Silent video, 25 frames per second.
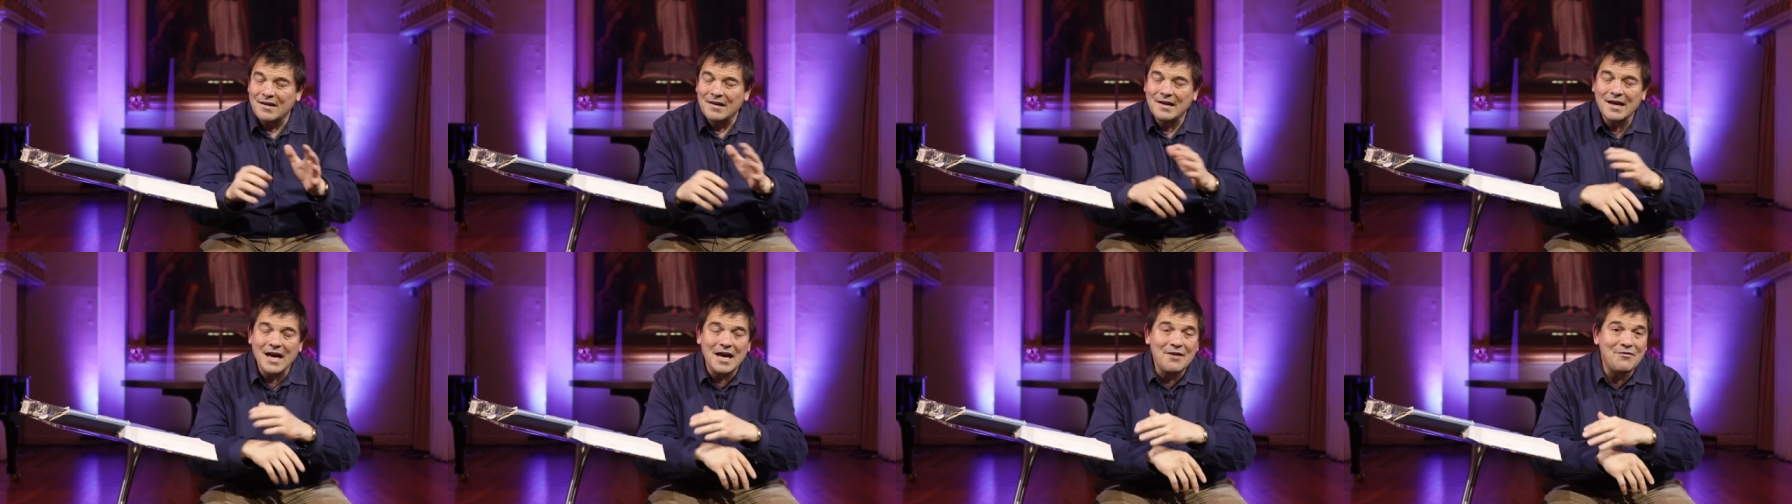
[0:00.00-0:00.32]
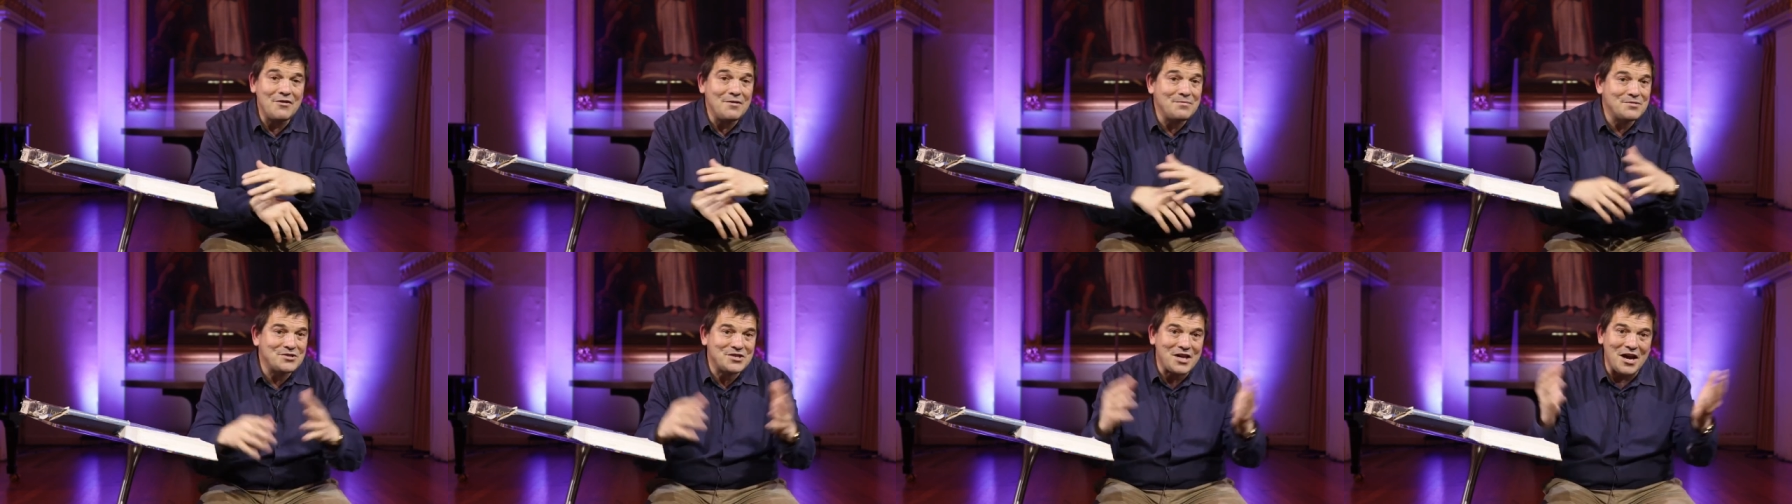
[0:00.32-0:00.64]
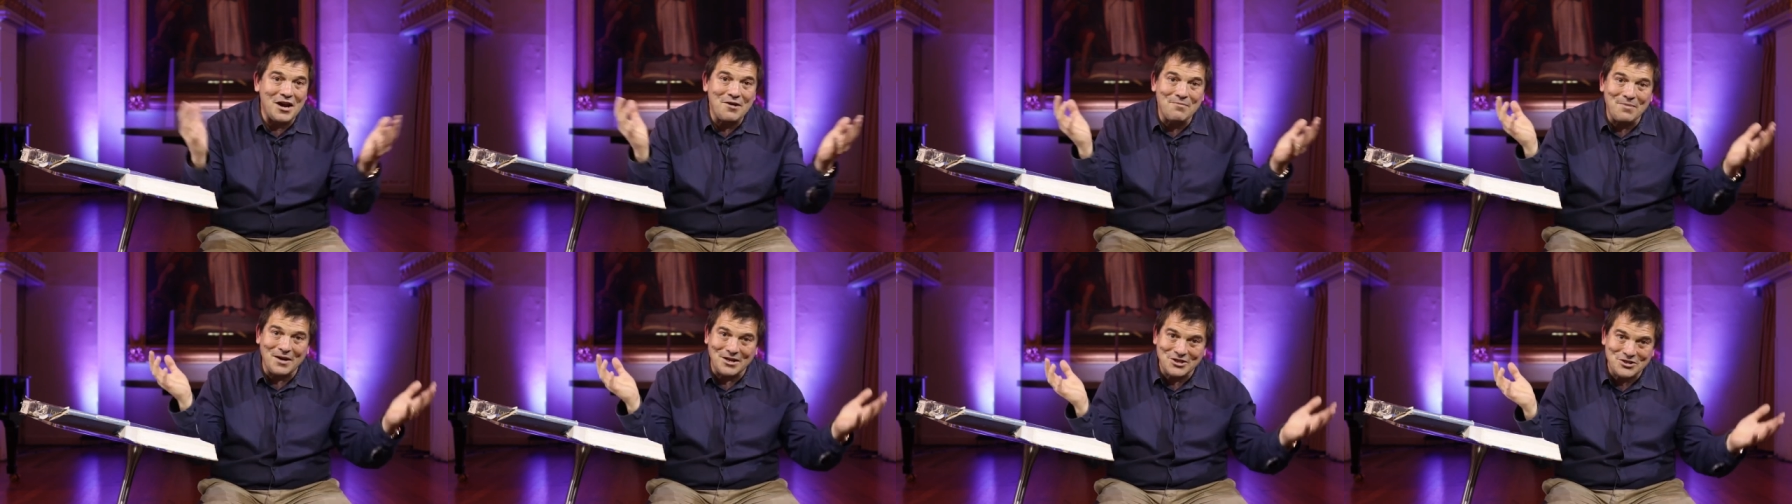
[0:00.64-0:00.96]
gave him
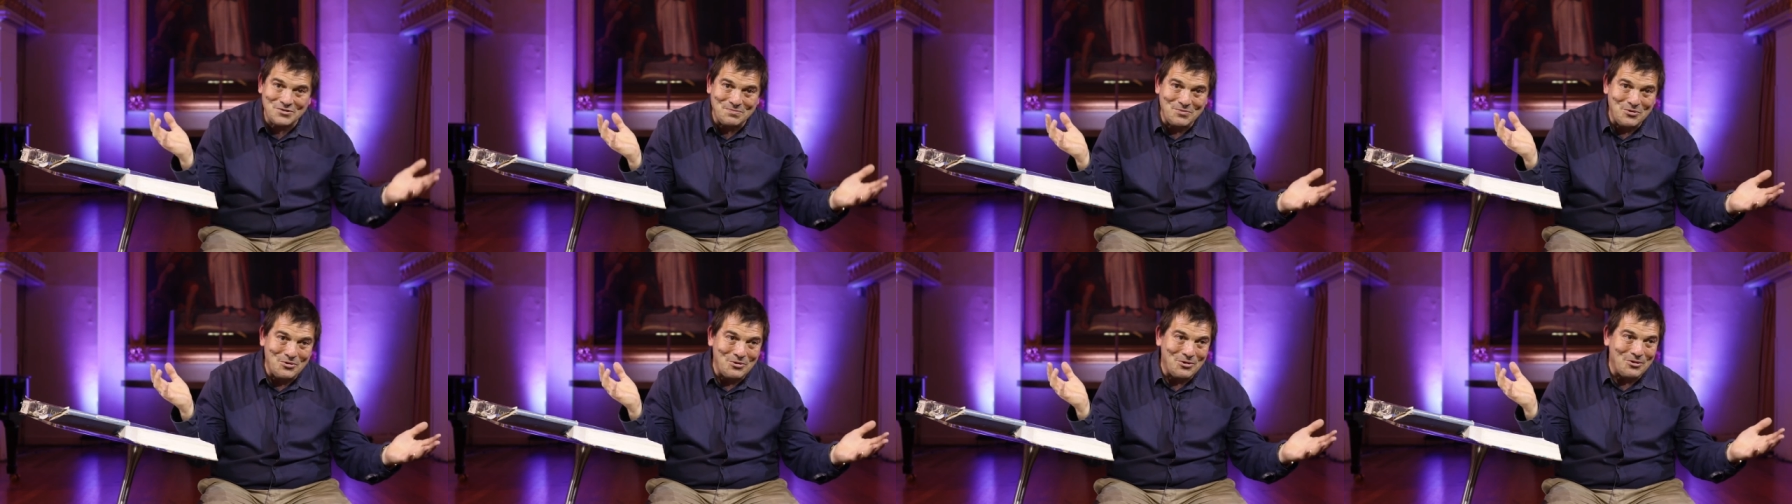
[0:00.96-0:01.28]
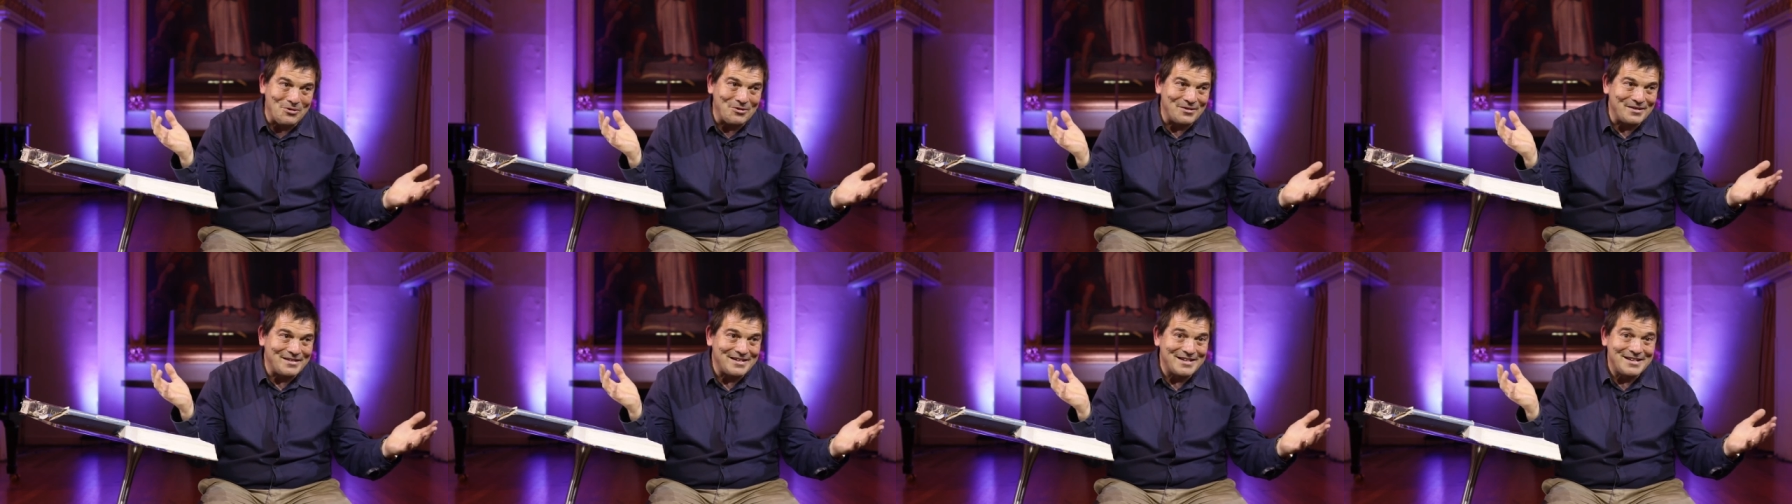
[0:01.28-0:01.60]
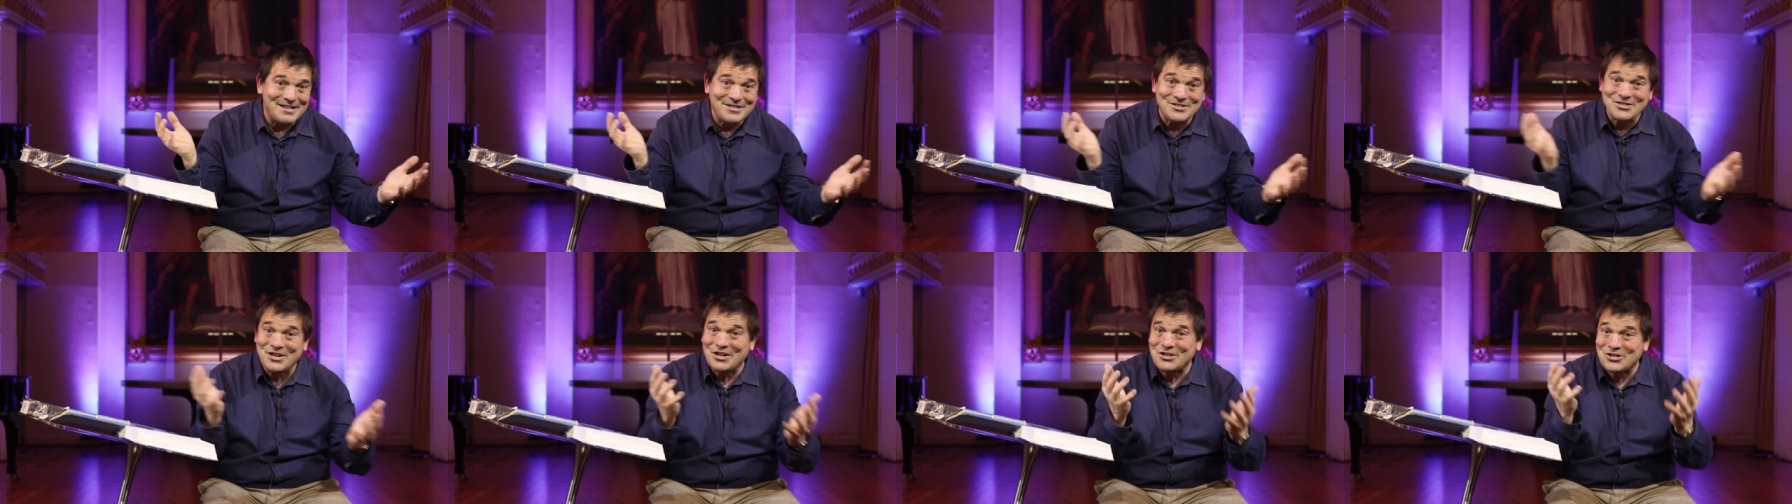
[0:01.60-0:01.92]
so much more,
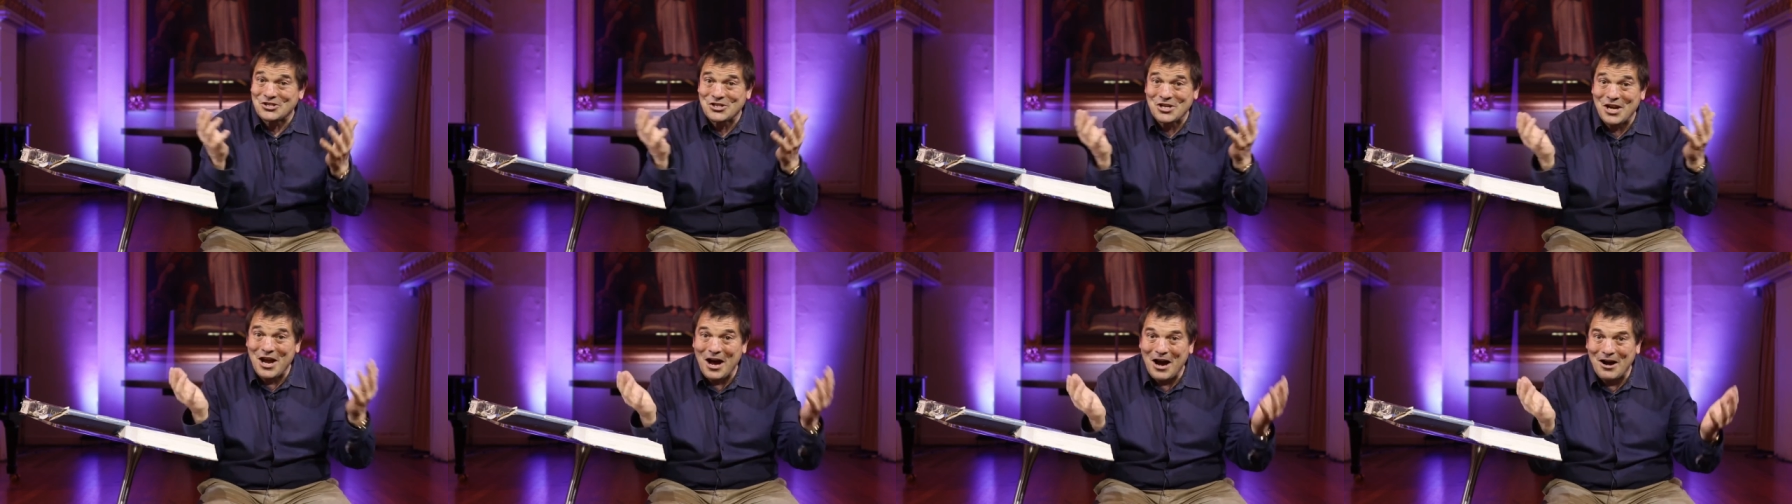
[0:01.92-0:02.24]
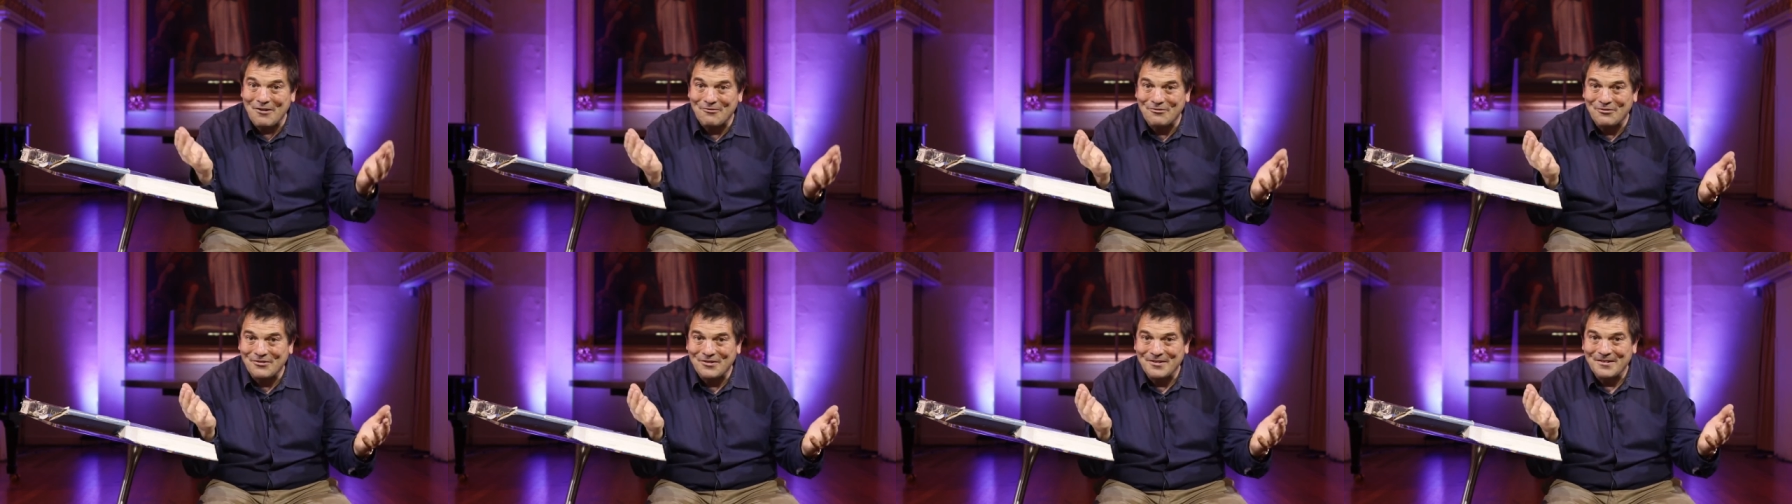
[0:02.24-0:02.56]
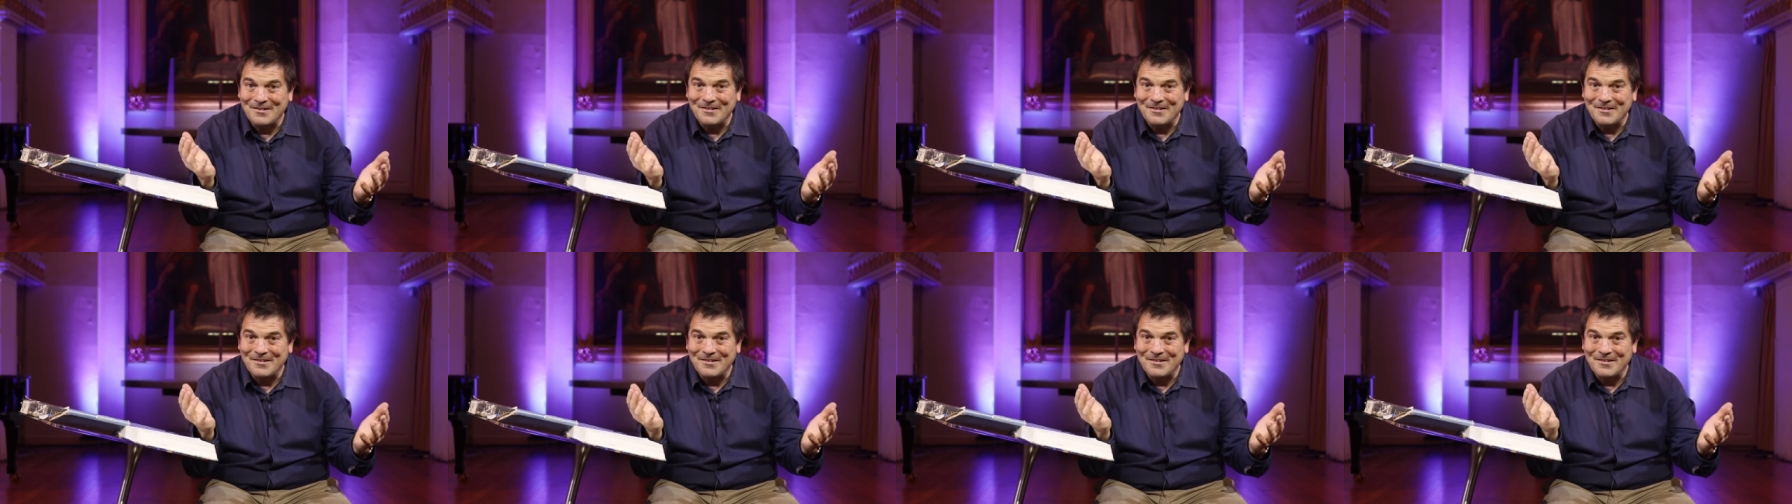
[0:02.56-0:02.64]
such love.